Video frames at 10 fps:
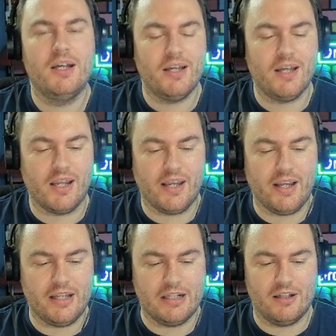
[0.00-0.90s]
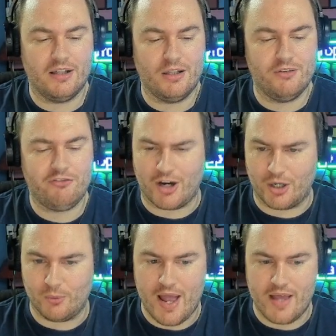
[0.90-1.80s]
in Fire
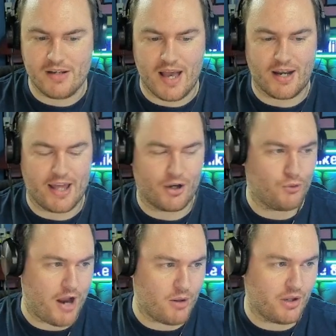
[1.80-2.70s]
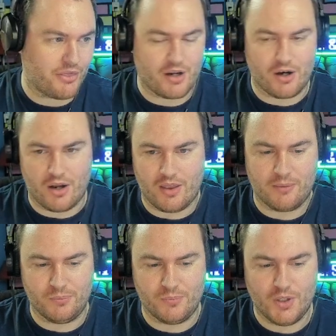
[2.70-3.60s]
Red, and I had a Growlithe,
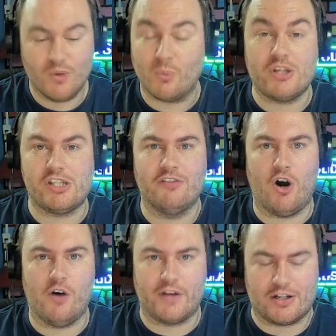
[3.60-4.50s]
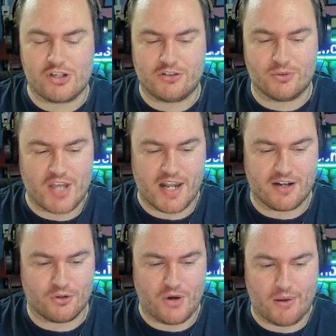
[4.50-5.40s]
and we did evolve it actually, so it stayed as
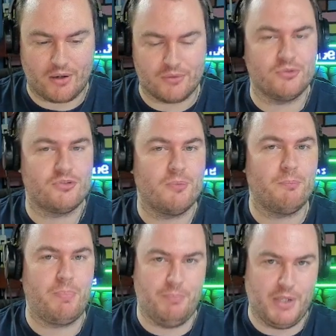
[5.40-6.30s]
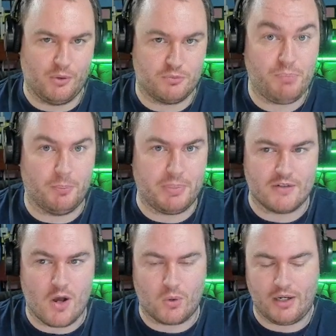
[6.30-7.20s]
a Growlithe. It was puppies
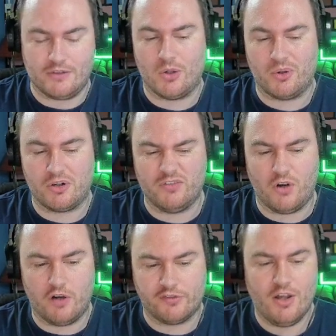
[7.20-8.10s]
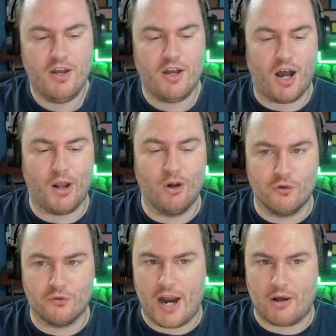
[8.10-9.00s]
only, so it couldn't evolve. I
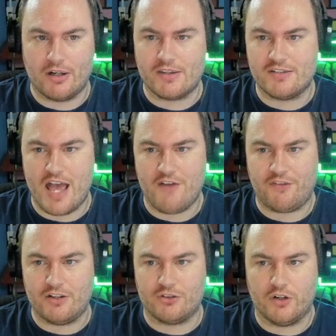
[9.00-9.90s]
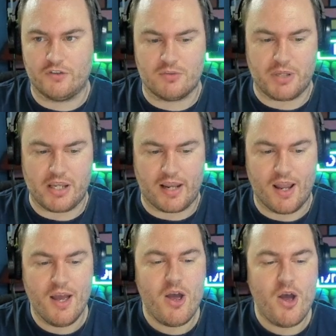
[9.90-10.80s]
love Growlithe. Definitely deserves to be
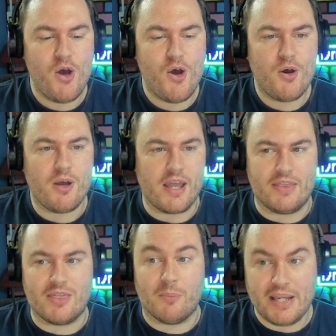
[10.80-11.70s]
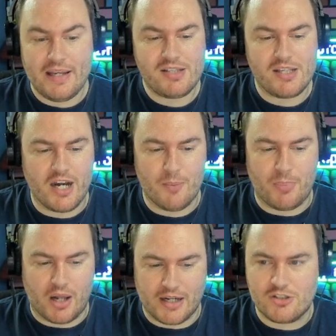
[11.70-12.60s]
in the B tier,
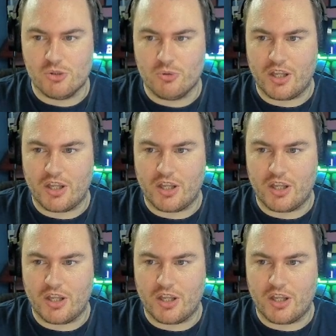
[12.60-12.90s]
but I do think